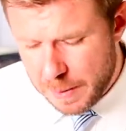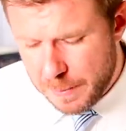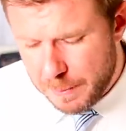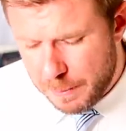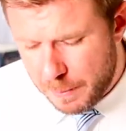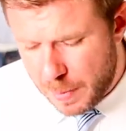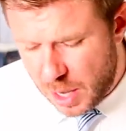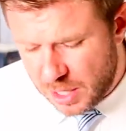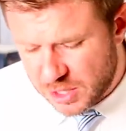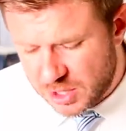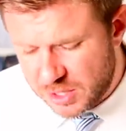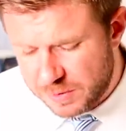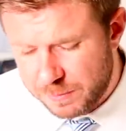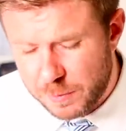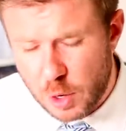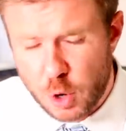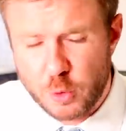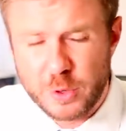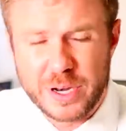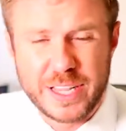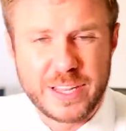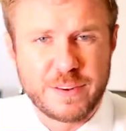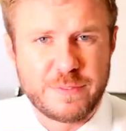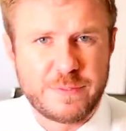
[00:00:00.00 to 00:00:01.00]
must
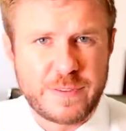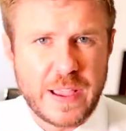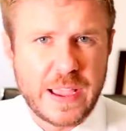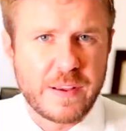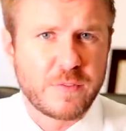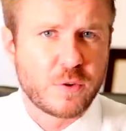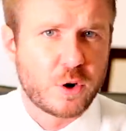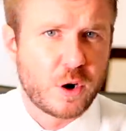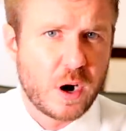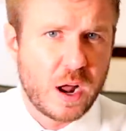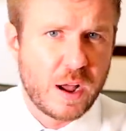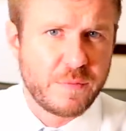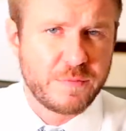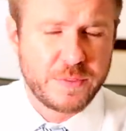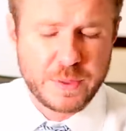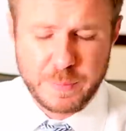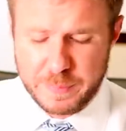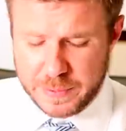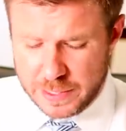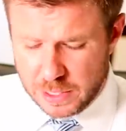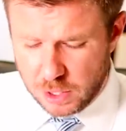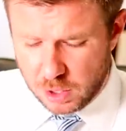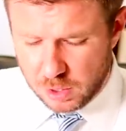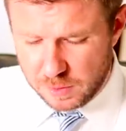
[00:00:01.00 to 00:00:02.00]
vote in favor of the
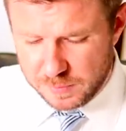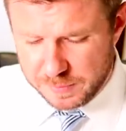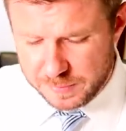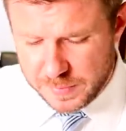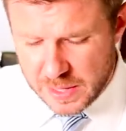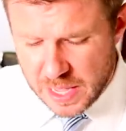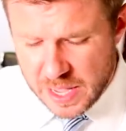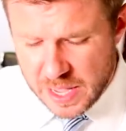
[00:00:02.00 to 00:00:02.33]
bill.